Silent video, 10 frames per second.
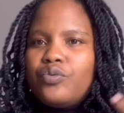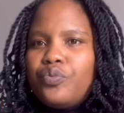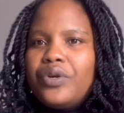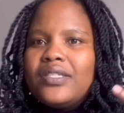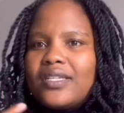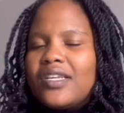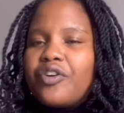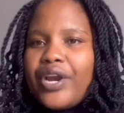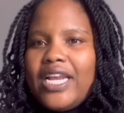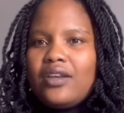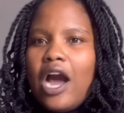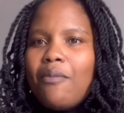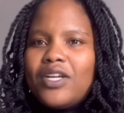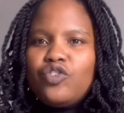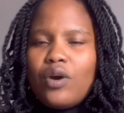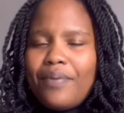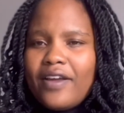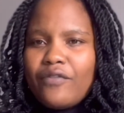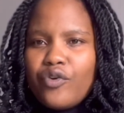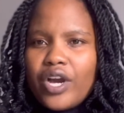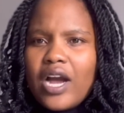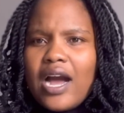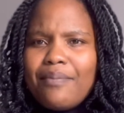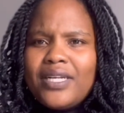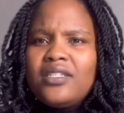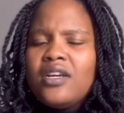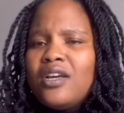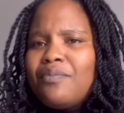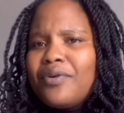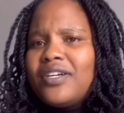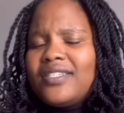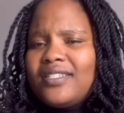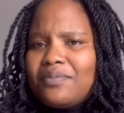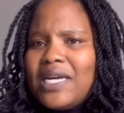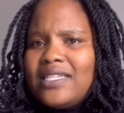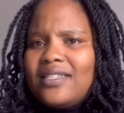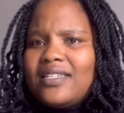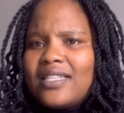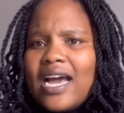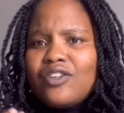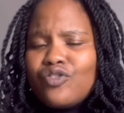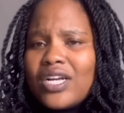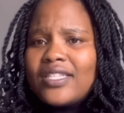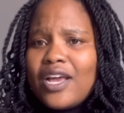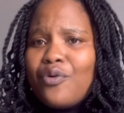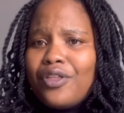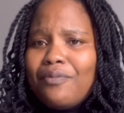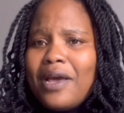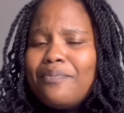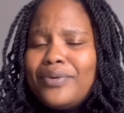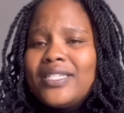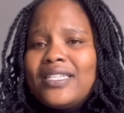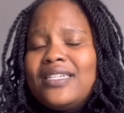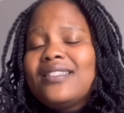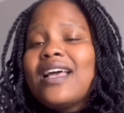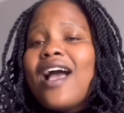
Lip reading: it's a secret how much you are paying for a car. But because it's my sister, I trust her with my business.